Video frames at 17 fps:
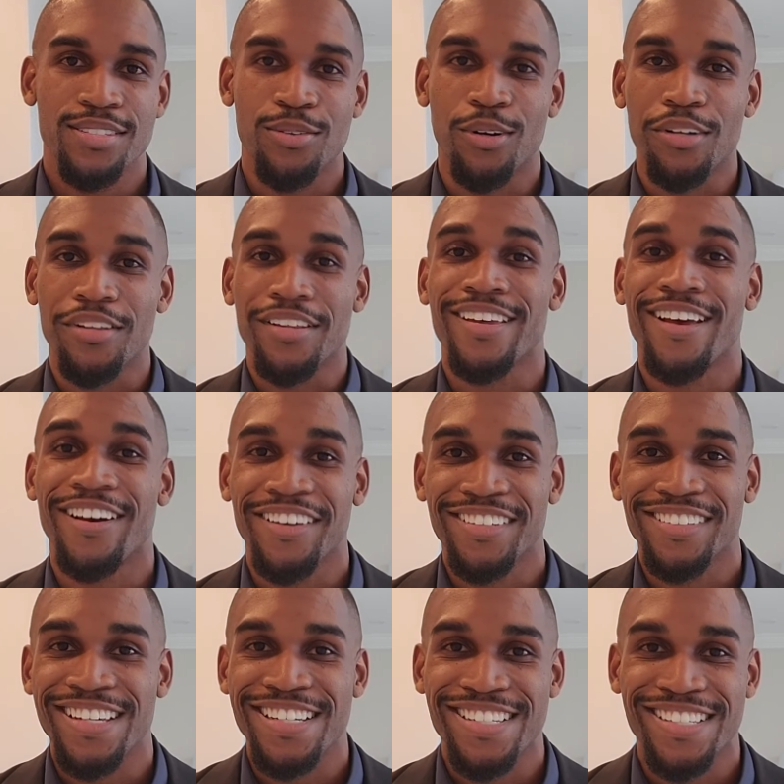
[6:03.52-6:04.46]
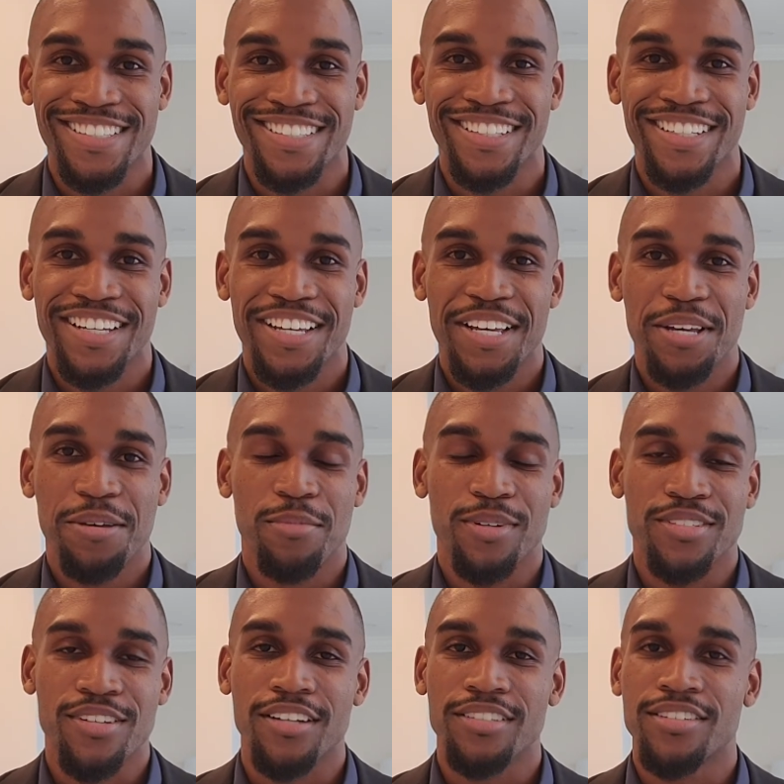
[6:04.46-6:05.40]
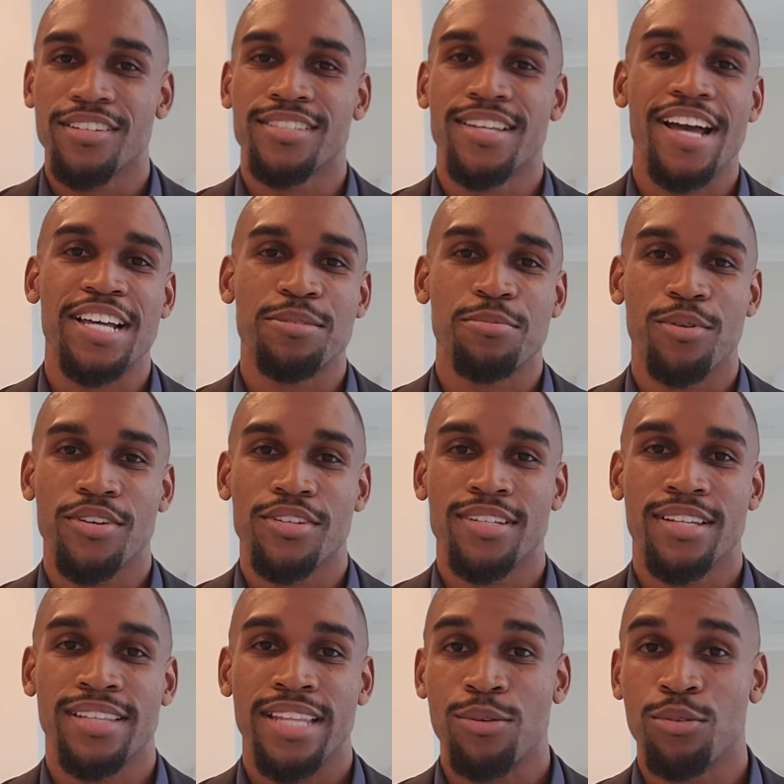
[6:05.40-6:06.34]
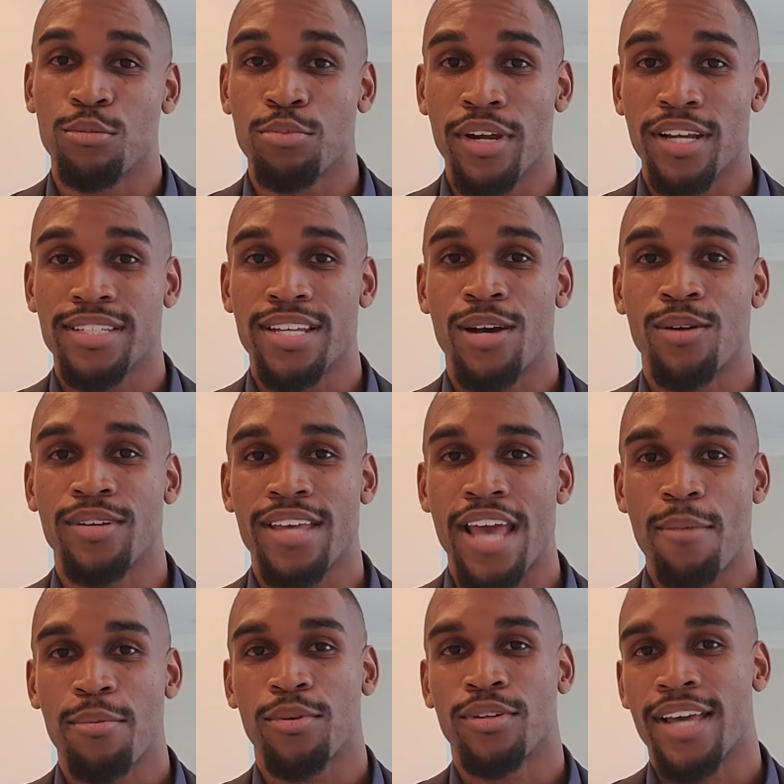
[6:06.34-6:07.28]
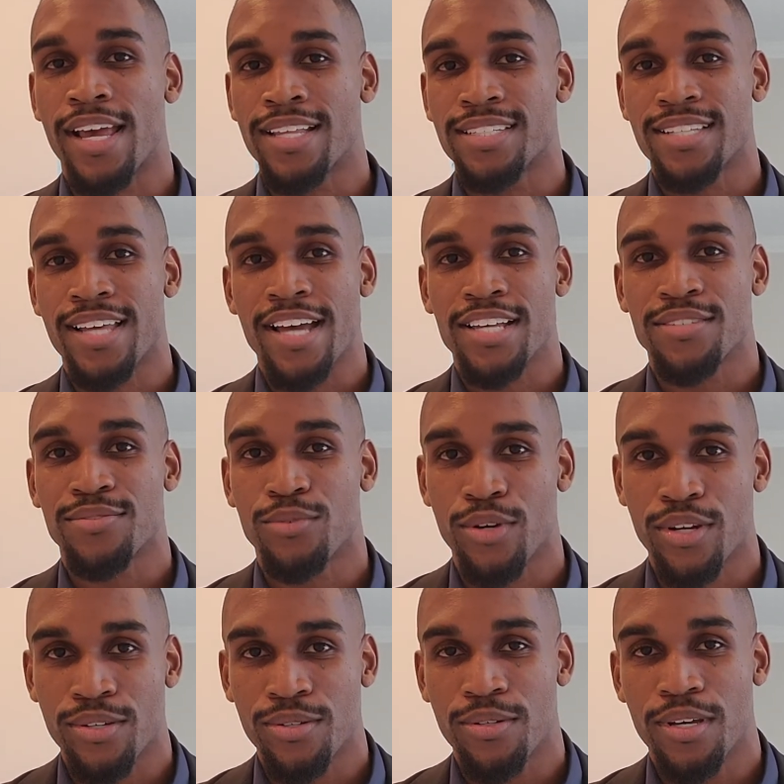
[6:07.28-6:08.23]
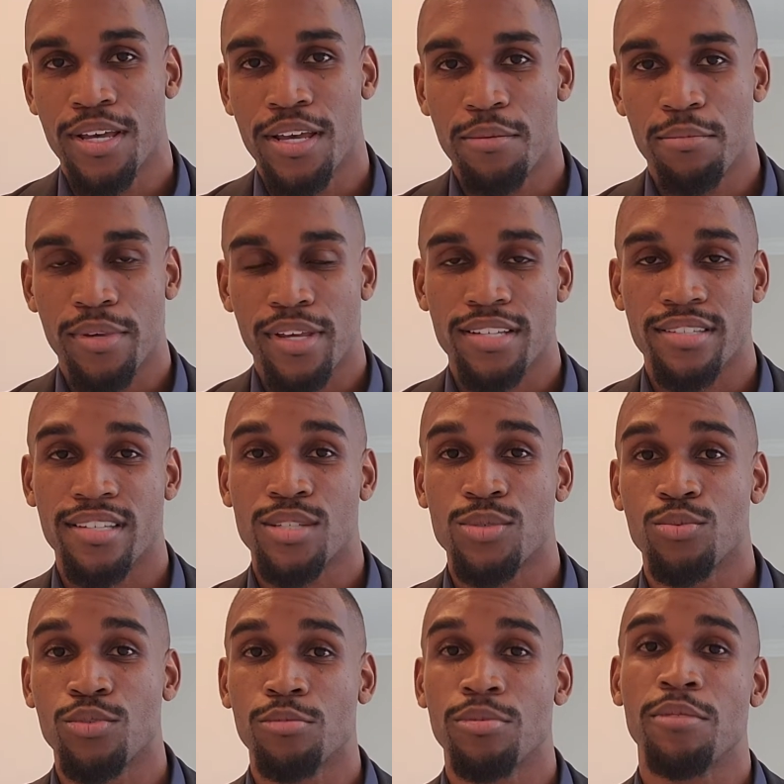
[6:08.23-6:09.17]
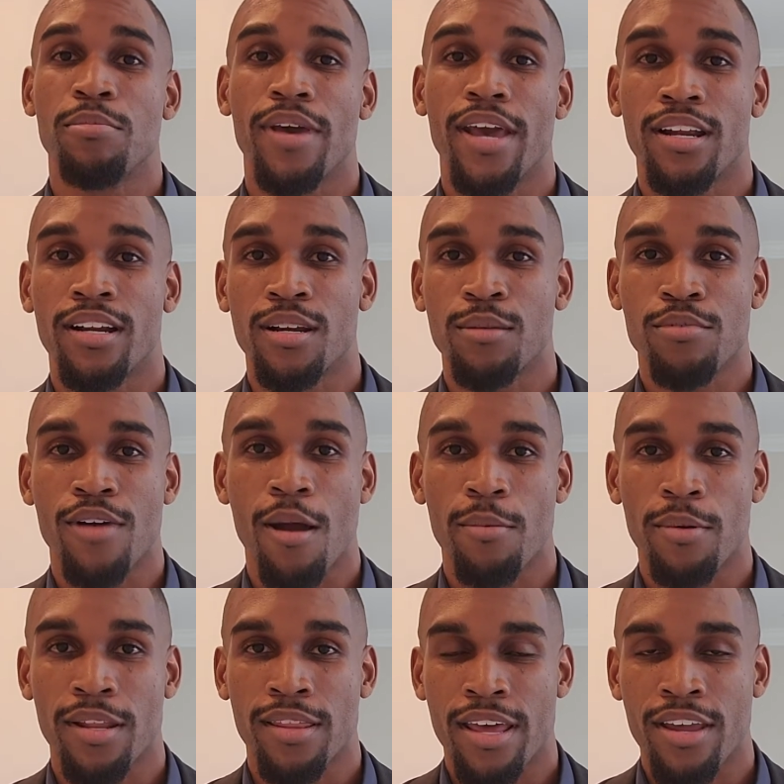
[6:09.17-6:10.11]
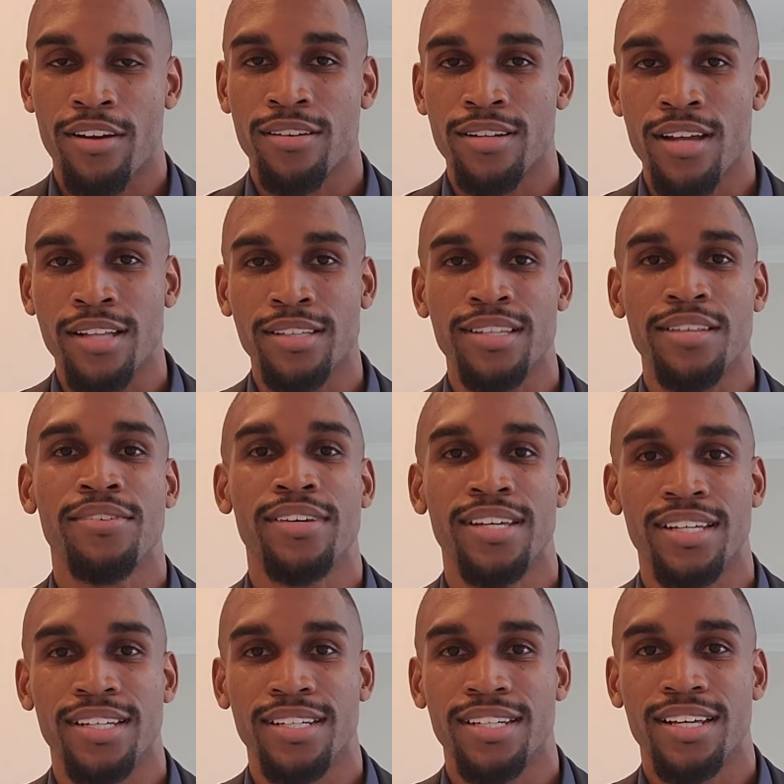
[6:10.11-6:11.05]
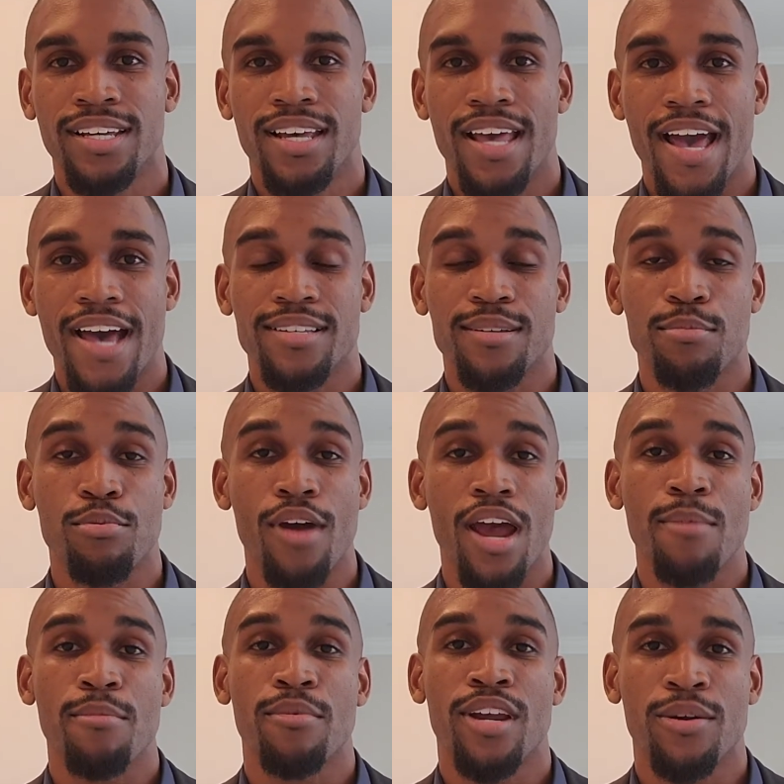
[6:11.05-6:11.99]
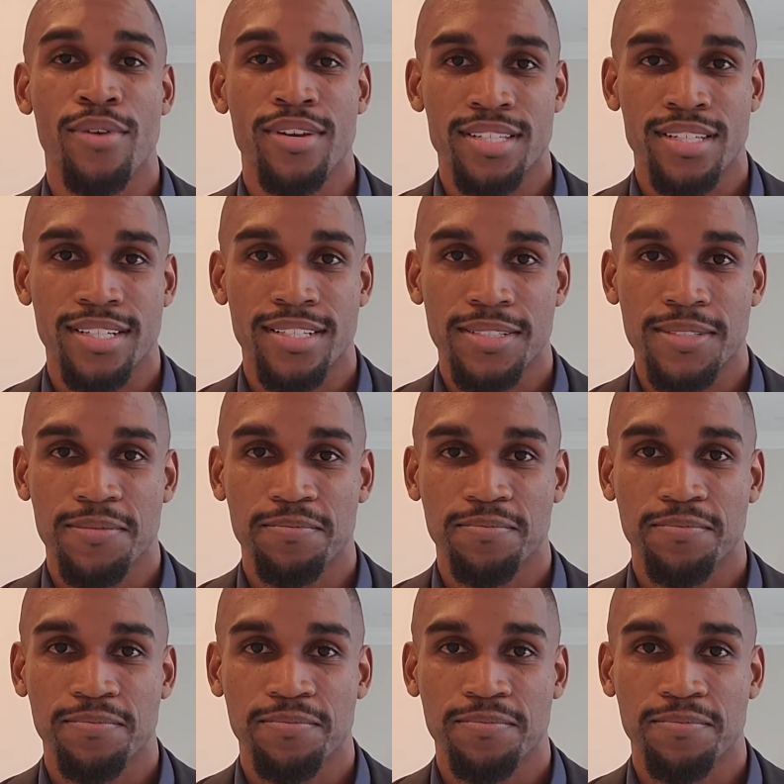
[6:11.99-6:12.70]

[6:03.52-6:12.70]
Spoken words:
whole other calculation, but talk to your tax person and they will break down capital gains tax for you, because this will be paid on a property that you're not living in as a primary residence.